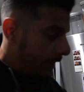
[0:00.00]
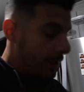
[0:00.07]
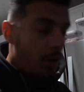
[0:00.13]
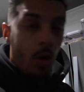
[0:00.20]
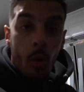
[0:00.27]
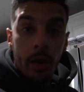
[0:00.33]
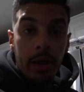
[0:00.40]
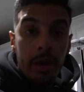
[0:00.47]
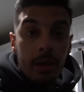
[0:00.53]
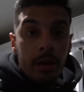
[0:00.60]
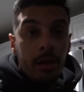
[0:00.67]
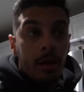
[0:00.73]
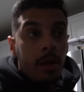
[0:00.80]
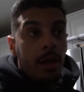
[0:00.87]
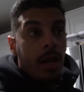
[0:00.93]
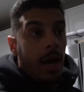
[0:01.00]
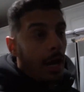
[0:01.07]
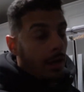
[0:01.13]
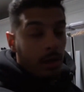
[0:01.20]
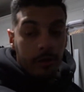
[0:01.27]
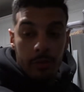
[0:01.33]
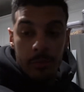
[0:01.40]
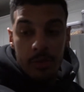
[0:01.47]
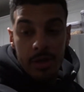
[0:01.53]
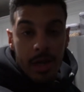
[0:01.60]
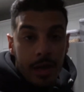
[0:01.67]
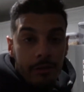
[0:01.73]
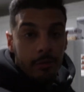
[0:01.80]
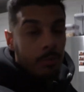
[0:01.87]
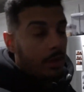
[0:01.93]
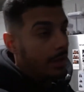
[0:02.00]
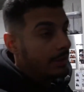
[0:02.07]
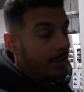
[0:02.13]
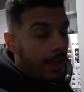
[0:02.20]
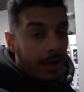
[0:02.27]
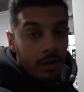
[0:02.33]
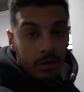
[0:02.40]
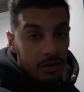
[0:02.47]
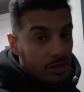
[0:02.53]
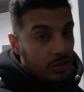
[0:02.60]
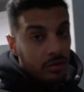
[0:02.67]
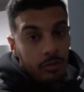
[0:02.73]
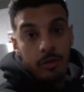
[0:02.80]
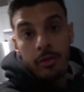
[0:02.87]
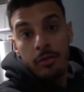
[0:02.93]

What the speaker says: annoying. I love him to death, but his hair is just very